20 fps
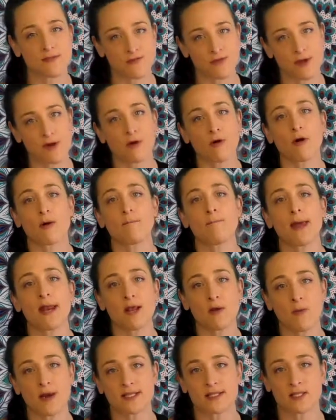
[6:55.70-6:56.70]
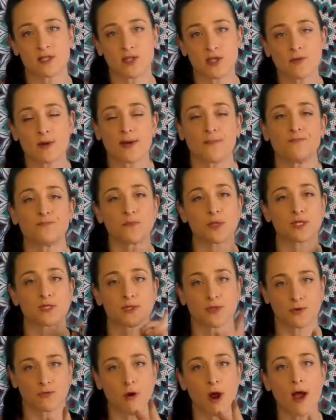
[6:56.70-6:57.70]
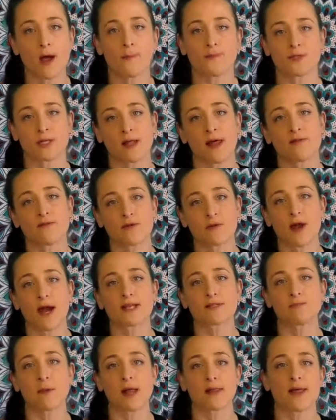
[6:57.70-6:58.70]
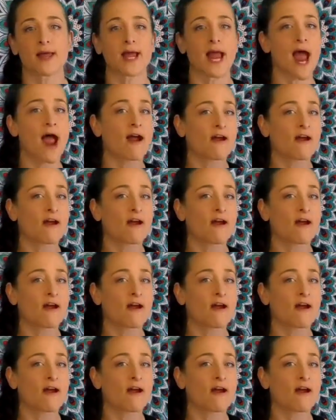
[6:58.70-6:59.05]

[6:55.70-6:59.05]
There are many ways to do it. Scrubs, a lot of you guys might like